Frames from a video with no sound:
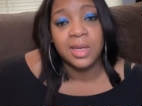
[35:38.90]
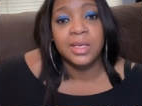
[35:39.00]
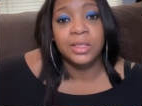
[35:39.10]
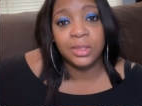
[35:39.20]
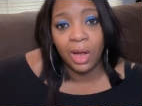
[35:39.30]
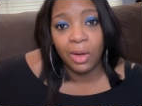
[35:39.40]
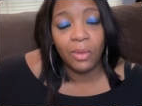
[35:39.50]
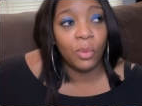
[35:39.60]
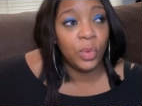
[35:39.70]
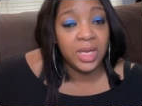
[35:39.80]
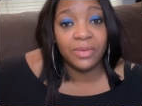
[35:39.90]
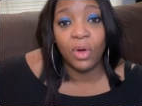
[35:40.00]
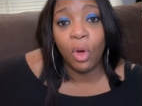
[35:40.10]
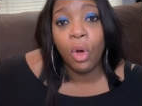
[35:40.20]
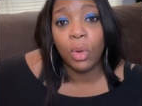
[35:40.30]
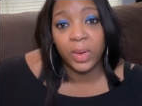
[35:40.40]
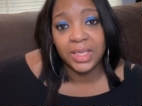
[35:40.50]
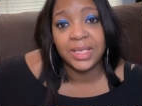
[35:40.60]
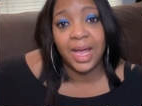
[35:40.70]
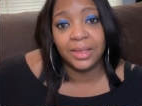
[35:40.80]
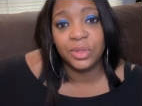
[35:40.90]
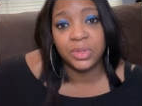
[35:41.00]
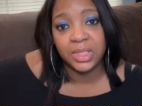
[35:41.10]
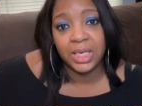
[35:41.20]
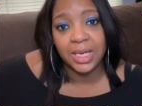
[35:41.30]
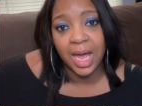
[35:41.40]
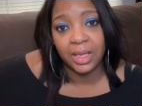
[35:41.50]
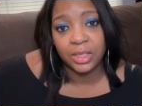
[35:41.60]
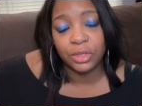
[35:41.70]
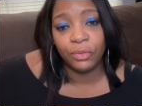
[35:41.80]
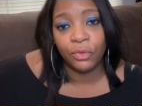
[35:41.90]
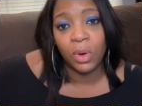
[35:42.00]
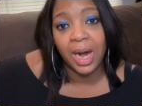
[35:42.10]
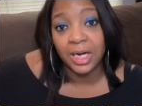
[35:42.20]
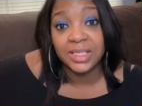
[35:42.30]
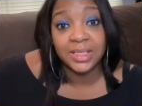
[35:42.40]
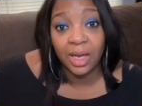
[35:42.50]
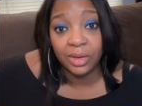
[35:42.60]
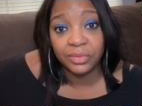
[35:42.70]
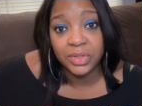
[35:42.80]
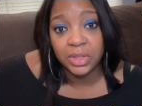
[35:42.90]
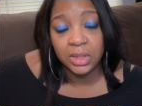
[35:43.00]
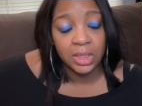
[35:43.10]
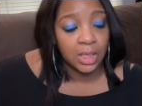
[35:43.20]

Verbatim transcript: So we have always had to seek knowledge for ourselves.